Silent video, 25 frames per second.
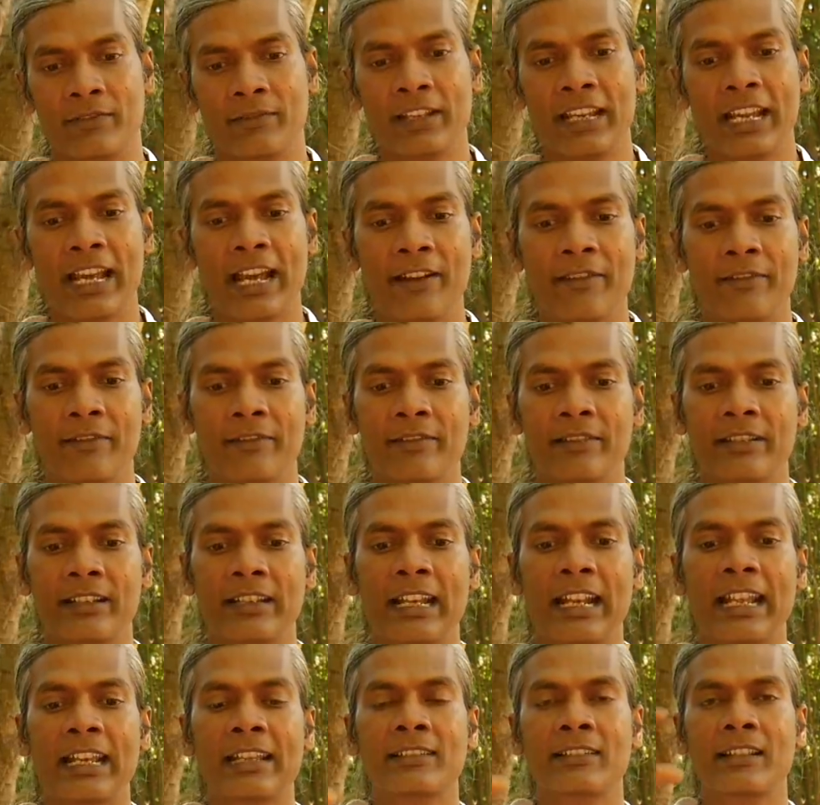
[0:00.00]
We have
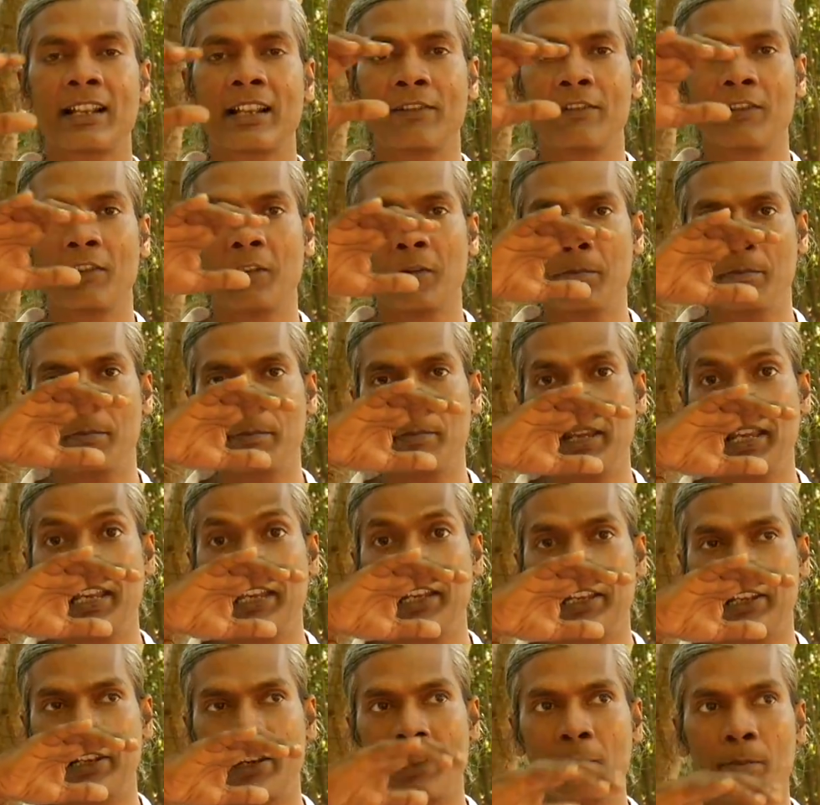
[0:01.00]
next level of
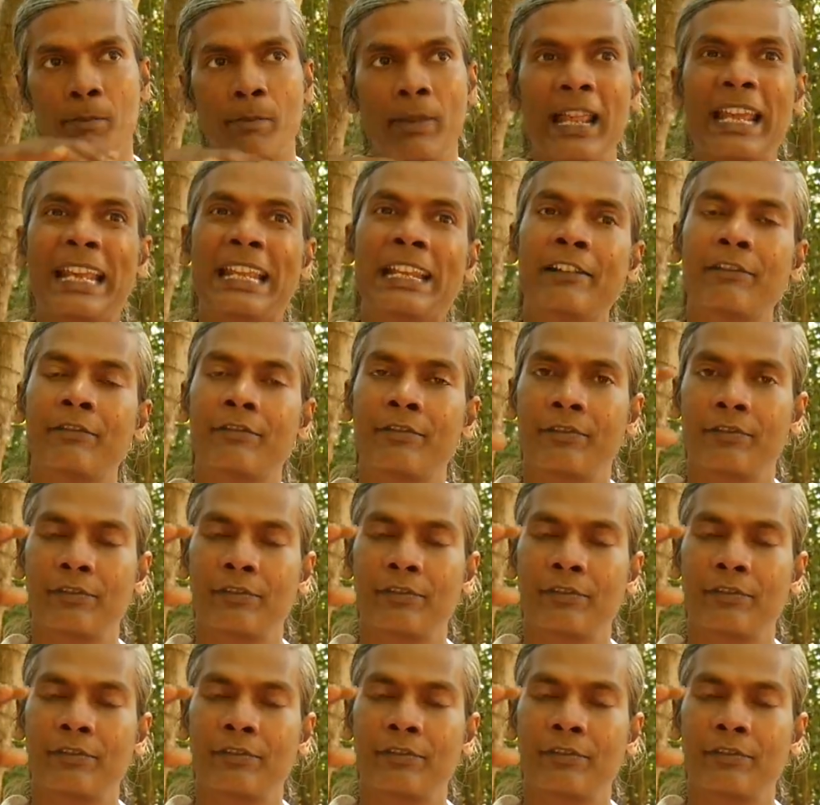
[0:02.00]
being, or plane of